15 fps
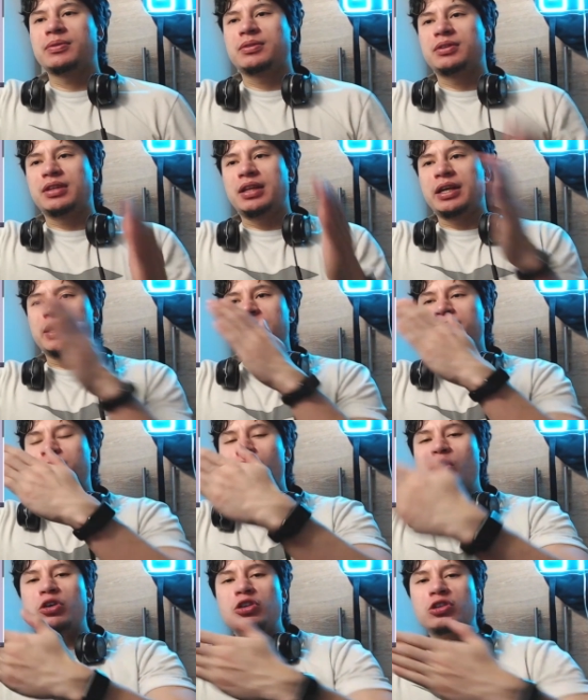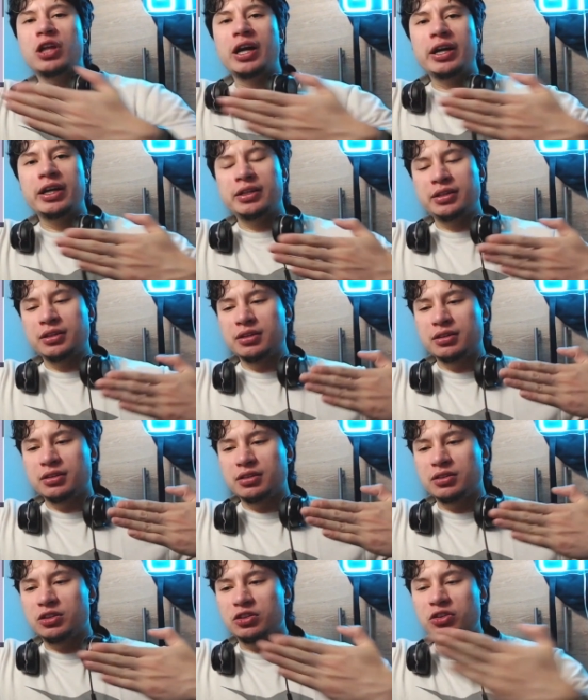like borderline
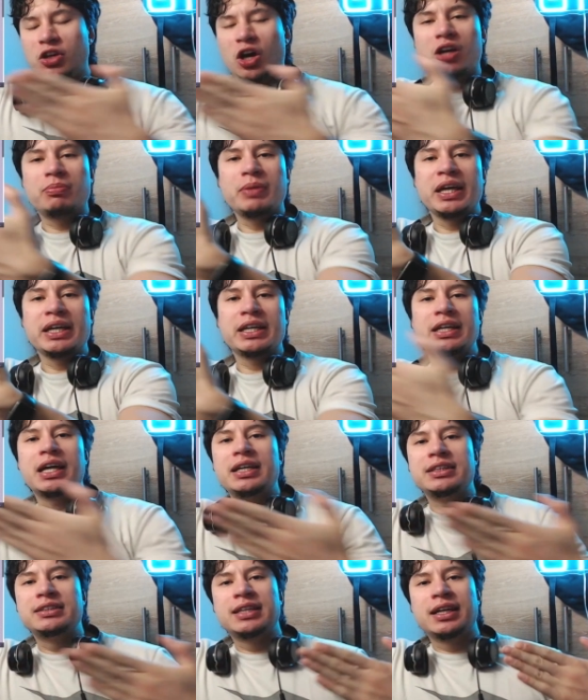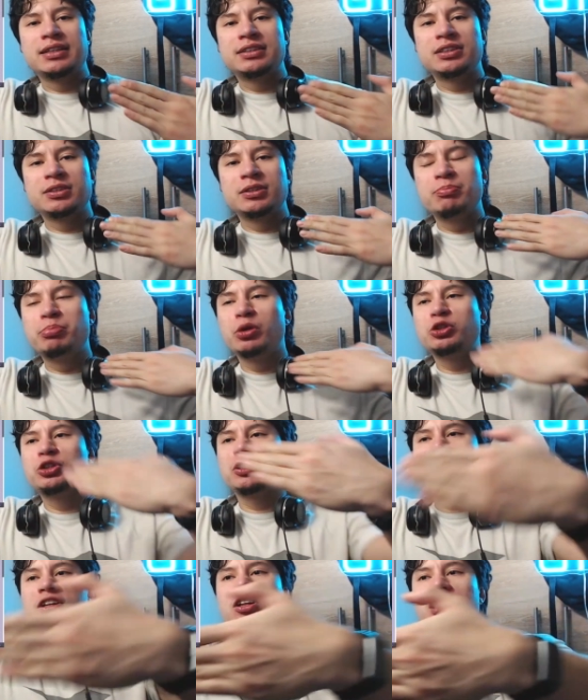not making any sense,
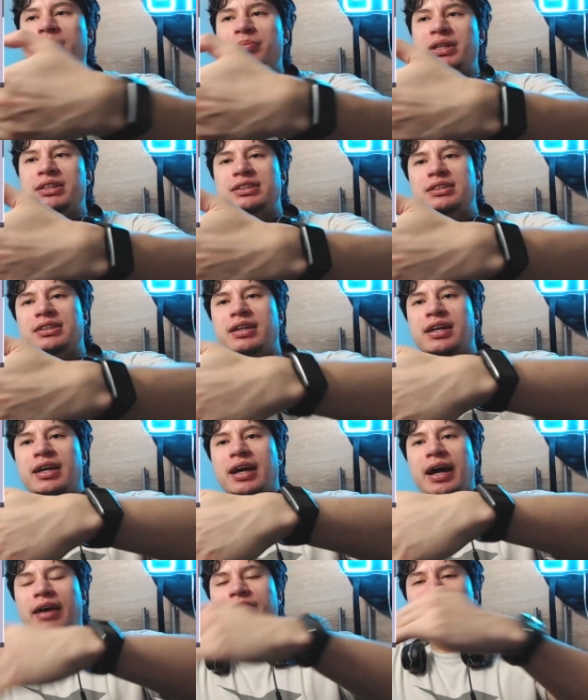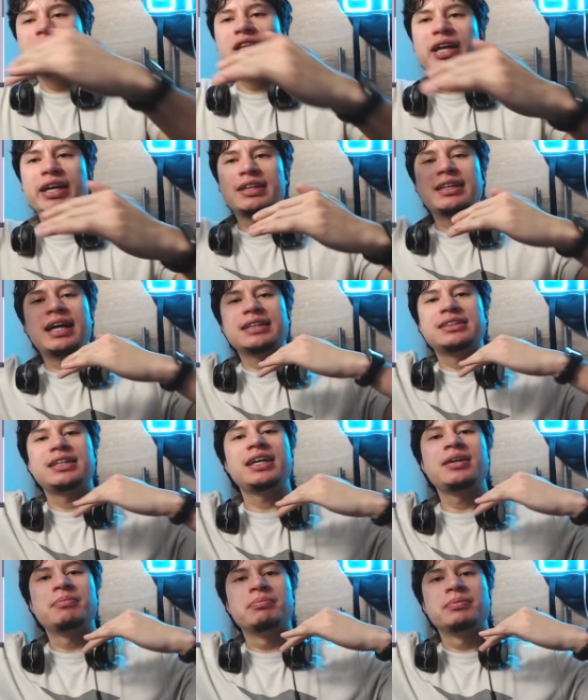pushing the limits. I feel like that's
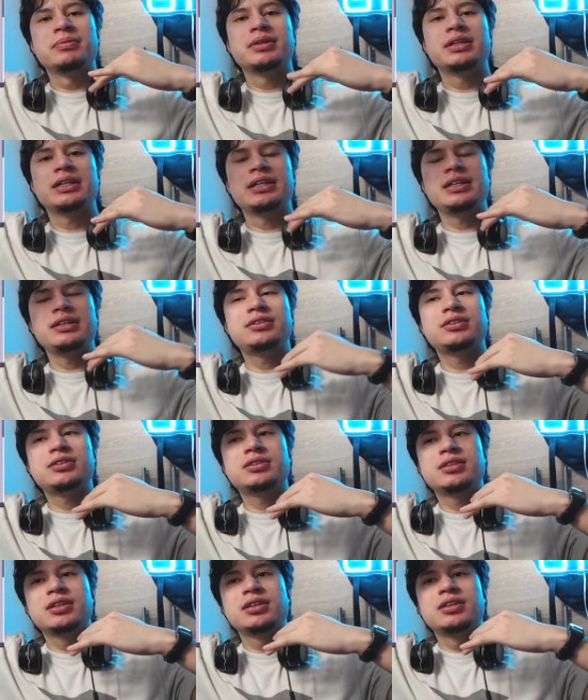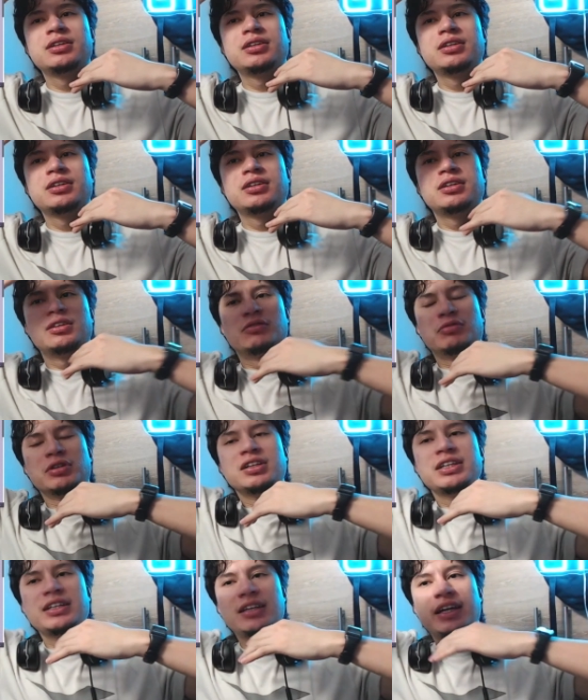him. He's
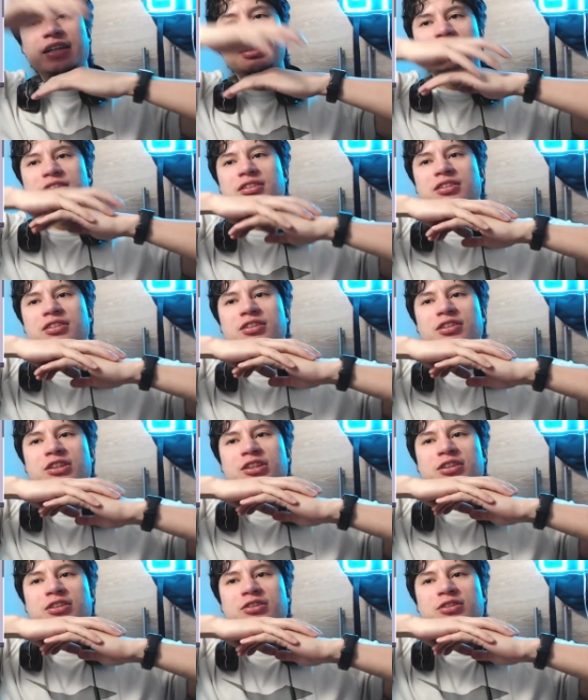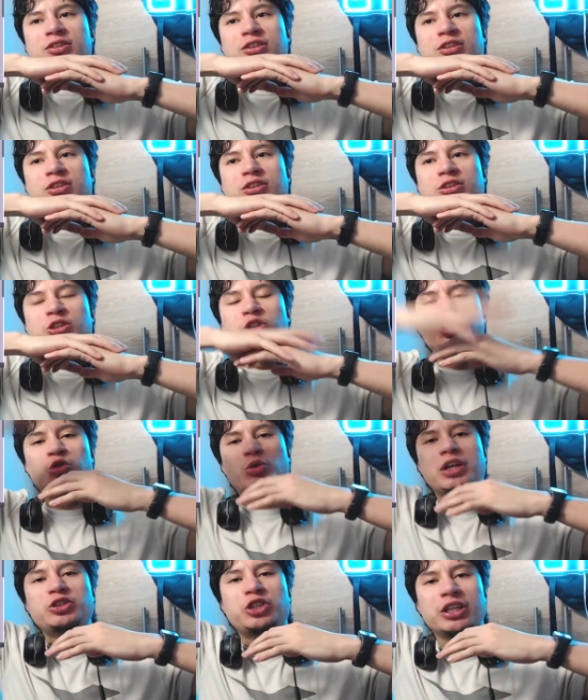really like
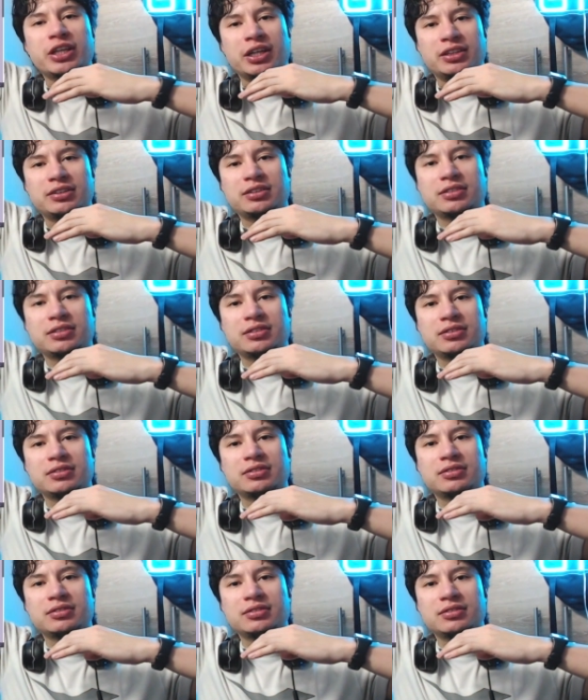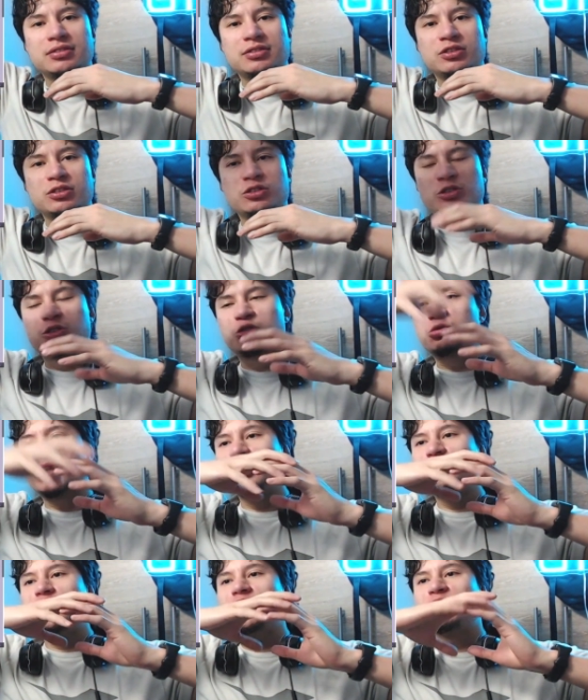stretching it.
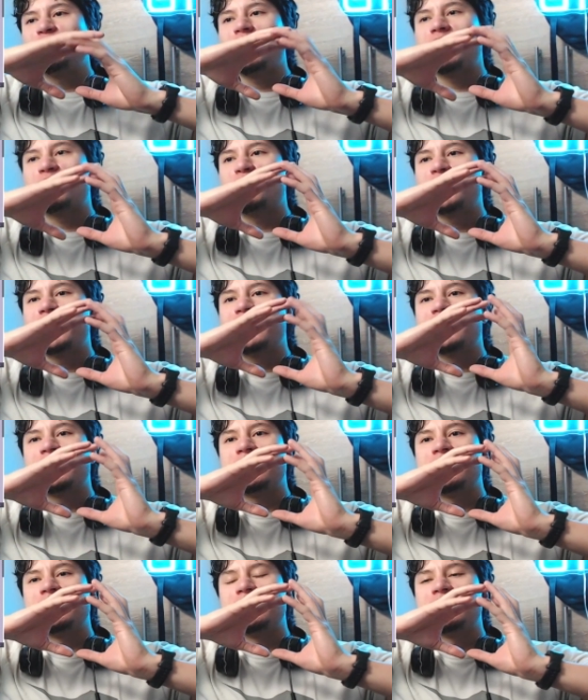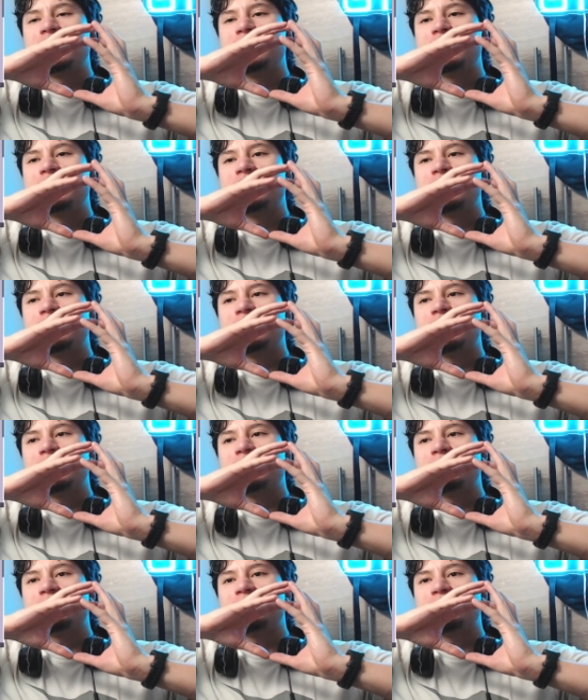Stretching what we can
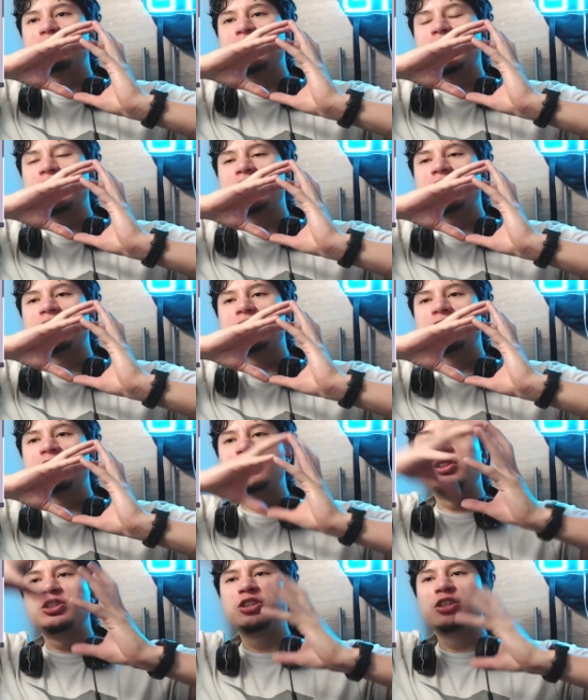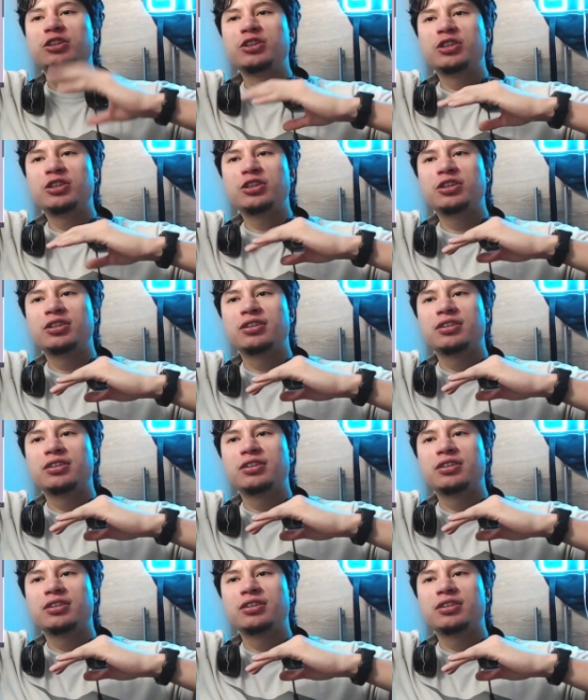like consider